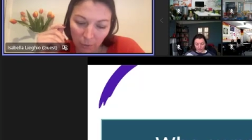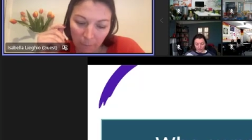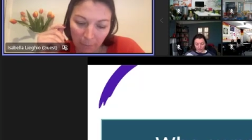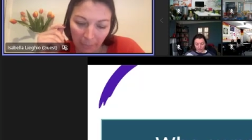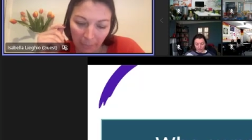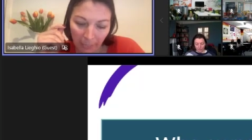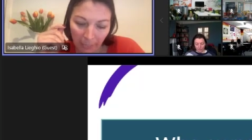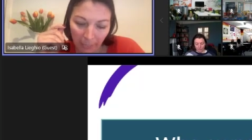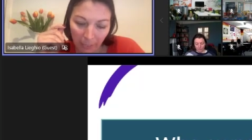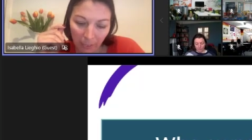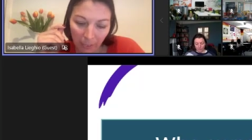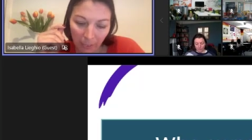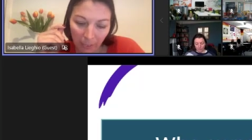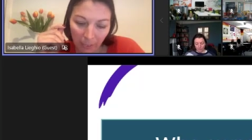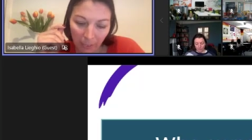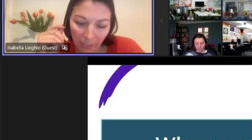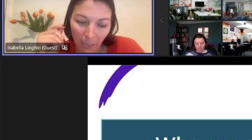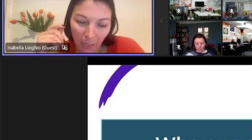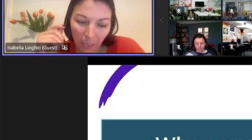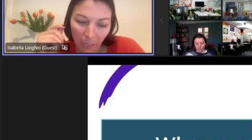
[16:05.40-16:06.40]
a minute
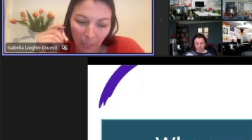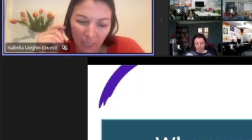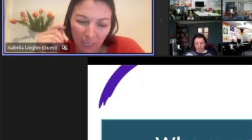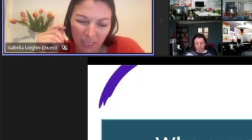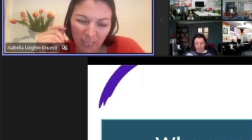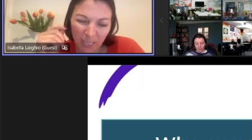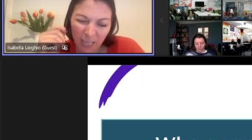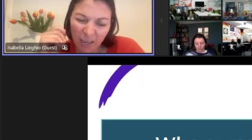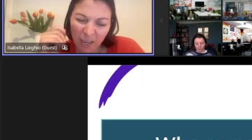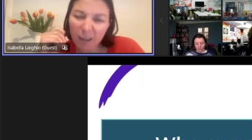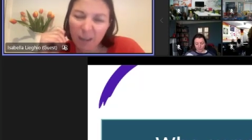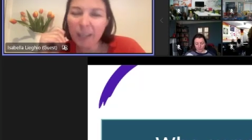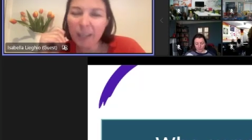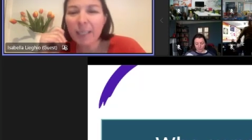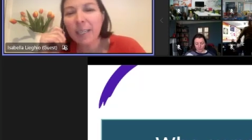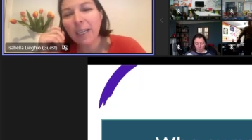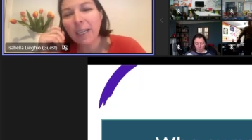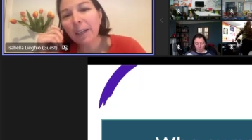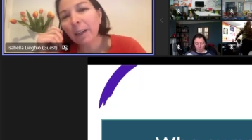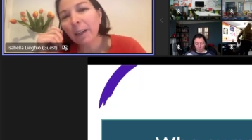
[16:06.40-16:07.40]
is the
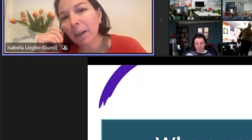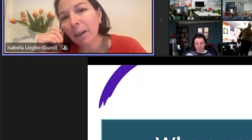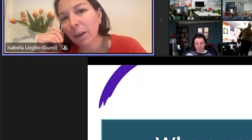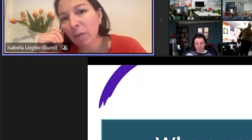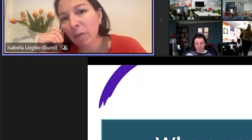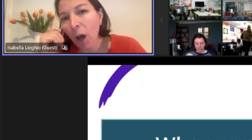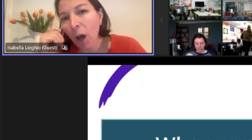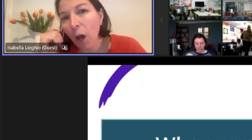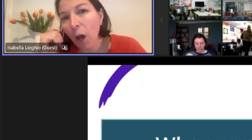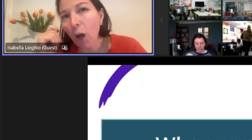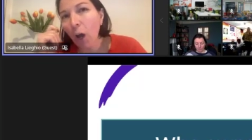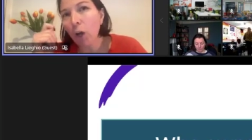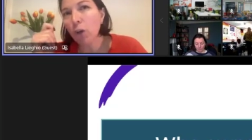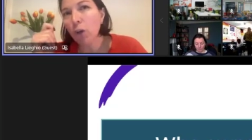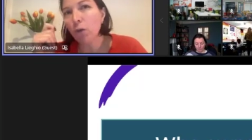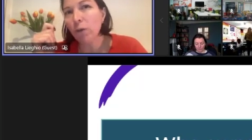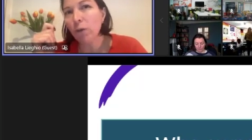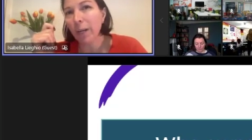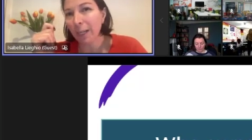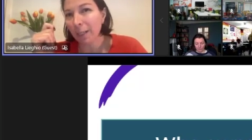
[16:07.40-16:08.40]
idea of
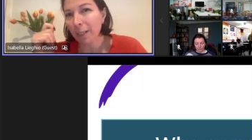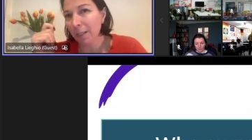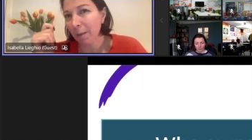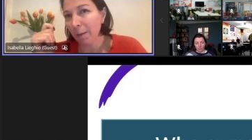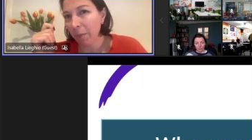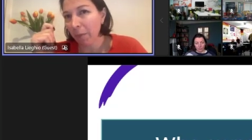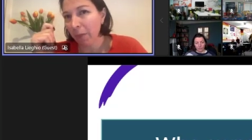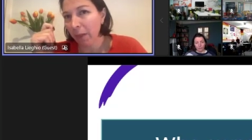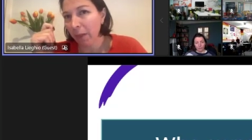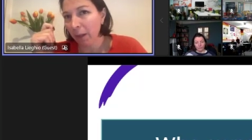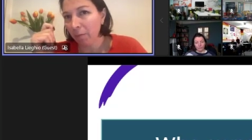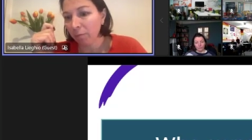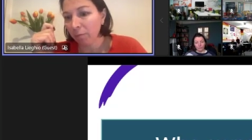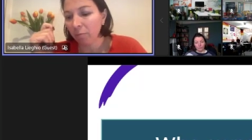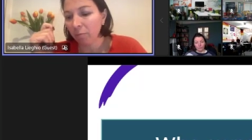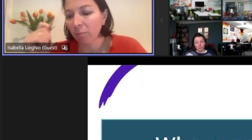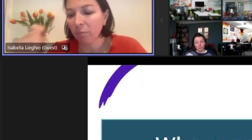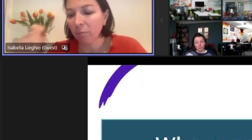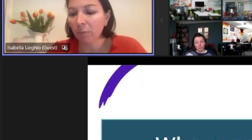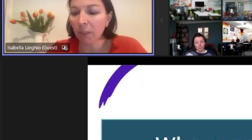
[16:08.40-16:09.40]
owning something,
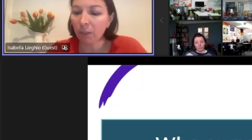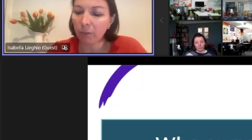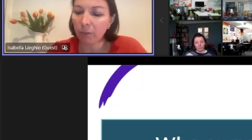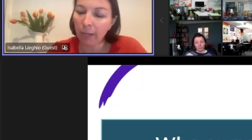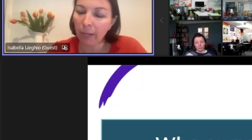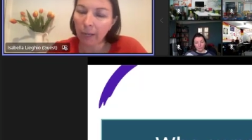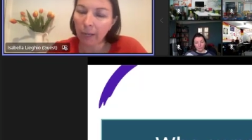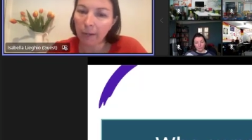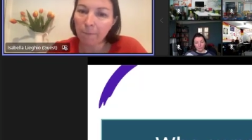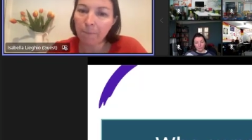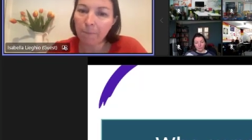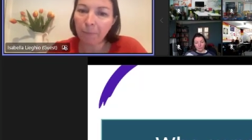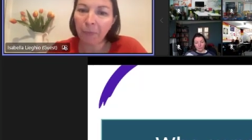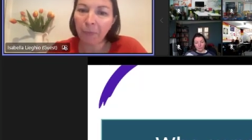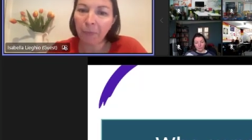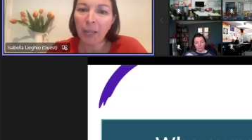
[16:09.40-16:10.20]
okay?